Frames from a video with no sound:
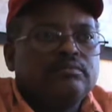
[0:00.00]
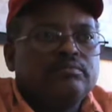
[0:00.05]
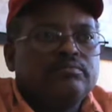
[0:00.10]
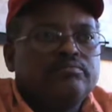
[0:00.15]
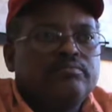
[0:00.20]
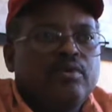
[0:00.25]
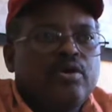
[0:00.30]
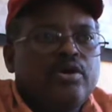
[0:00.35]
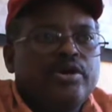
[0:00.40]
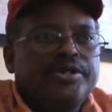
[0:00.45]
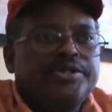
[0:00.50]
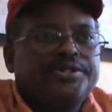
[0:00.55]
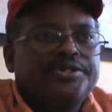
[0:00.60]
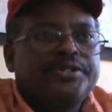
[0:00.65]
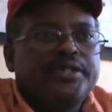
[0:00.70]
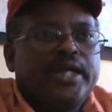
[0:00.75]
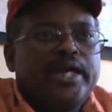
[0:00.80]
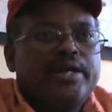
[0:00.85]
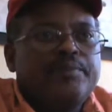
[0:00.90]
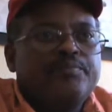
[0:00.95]
March,
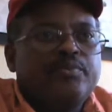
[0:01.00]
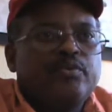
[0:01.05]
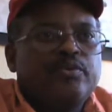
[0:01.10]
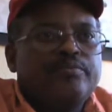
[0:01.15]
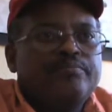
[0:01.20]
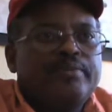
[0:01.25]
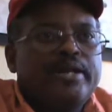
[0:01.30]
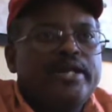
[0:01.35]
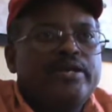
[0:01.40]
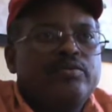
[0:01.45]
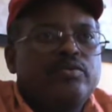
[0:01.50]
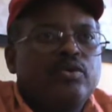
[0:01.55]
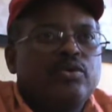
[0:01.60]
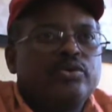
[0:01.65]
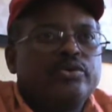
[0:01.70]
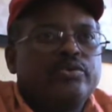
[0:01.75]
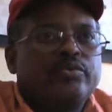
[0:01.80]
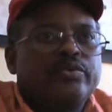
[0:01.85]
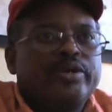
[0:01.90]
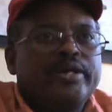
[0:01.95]
April, and May
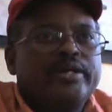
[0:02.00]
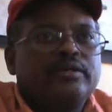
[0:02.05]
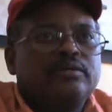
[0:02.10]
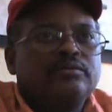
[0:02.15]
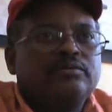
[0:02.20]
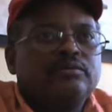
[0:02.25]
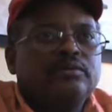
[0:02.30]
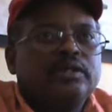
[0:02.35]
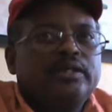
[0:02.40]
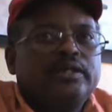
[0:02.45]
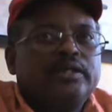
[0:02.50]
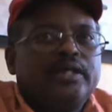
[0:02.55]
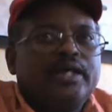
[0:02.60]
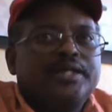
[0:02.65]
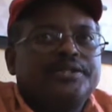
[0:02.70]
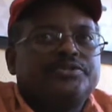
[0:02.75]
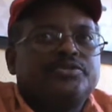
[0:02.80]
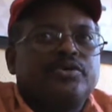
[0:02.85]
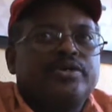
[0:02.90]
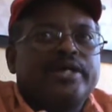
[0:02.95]
rolled around, I
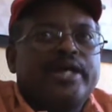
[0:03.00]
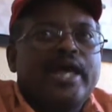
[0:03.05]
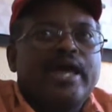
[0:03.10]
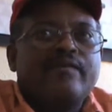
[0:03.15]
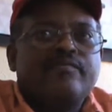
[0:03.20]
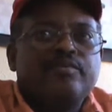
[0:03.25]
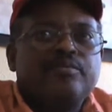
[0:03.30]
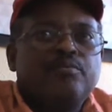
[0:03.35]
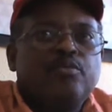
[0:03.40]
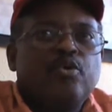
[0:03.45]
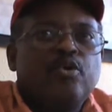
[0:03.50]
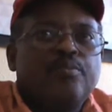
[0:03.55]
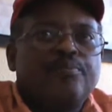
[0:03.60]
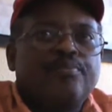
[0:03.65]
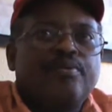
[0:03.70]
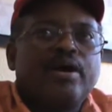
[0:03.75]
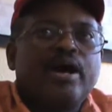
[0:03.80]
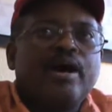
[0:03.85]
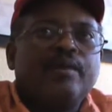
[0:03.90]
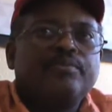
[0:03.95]
started having more
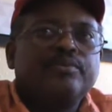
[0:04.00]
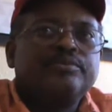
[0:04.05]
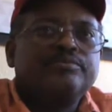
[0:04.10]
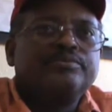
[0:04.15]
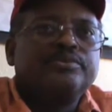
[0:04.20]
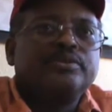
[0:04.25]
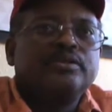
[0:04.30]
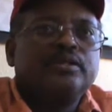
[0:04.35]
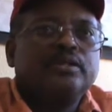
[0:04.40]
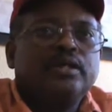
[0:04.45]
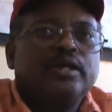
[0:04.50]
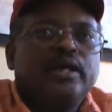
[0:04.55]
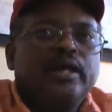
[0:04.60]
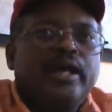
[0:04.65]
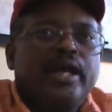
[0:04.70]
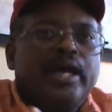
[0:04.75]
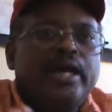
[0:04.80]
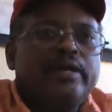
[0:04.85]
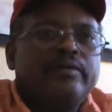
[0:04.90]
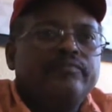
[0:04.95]
problems,
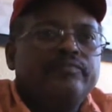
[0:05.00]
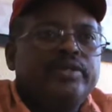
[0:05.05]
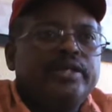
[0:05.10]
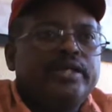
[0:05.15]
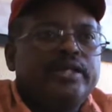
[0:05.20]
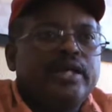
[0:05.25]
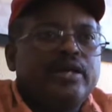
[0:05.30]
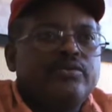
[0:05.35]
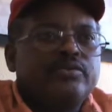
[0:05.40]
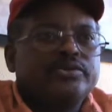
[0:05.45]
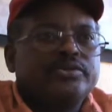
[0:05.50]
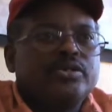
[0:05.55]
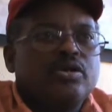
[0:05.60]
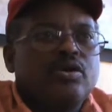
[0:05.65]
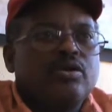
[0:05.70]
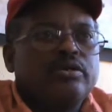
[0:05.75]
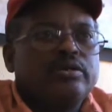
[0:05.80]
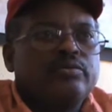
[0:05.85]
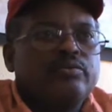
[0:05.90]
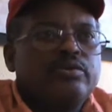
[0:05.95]
and then I was
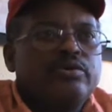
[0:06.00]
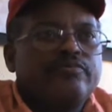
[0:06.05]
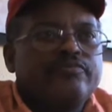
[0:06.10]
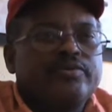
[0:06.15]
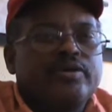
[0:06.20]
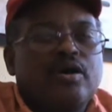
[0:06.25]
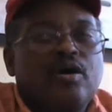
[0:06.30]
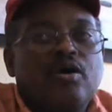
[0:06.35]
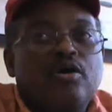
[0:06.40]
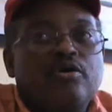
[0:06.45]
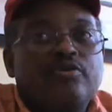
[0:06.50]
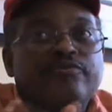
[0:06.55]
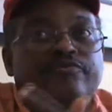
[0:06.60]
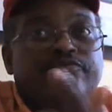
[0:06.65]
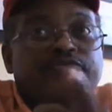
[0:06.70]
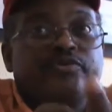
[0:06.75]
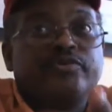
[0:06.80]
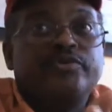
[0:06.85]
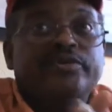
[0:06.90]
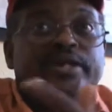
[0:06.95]
called at Wilford Hall
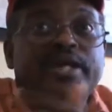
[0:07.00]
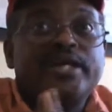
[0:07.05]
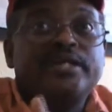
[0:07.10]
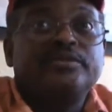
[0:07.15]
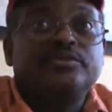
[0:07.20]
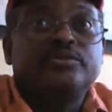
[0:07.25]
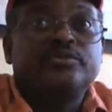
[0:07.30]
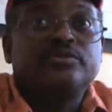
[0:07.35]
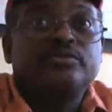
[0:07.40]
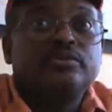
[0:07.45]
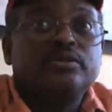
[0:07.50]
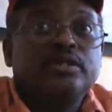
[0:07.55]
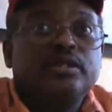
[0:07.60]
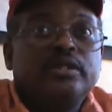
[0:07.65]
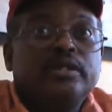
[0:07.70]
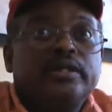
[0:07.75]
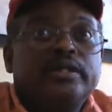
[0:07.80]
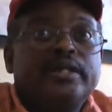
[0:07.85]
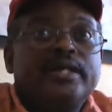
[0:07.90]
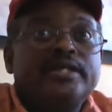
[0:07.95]
for nasal
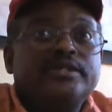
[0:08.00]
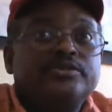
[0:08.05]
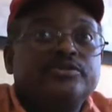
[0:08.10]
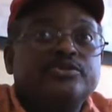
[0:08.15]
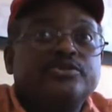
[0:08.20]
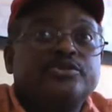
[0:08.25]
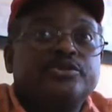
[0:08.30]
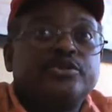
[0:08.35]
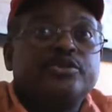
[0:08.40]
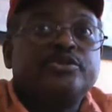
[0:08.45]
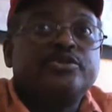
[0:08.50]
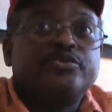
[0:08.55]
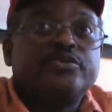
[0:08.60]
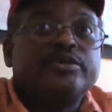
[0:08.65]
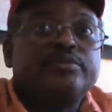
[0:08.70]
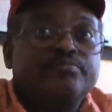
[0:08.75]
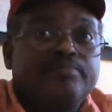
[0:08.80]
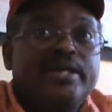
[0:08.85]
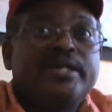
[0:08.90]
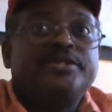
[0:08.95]
surgery,
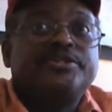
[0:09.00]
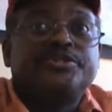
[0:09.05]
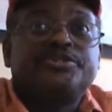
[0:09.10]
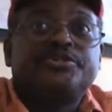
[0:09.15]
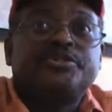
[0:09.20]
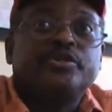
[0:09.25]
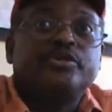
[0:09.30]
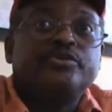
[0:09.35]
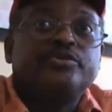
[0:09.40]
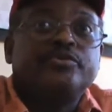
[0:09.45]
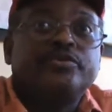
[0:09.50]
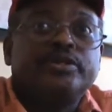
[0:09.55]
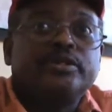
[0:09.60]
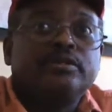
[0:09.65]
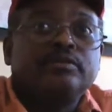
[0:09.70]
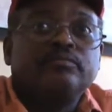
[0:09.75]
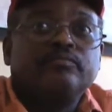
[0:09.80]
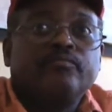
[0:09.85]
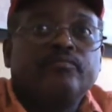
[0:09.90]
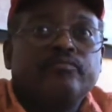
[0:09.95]
major surgery.
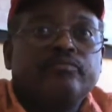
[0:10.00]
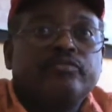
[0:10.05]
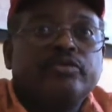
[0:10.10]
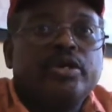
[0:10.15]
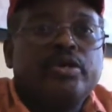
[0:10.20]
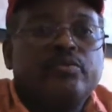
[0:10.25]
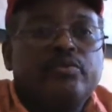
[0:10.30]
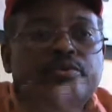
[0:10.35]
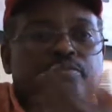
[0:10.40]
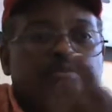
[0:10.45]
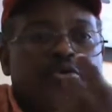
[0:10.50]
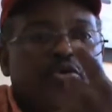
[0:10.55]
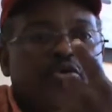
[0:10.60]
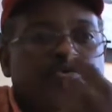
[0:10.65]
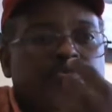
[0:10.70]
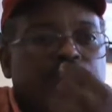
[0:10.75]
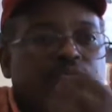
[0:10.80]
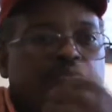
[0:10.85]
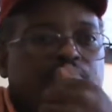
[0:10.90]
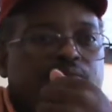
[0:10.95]
They
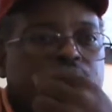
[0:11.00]
removed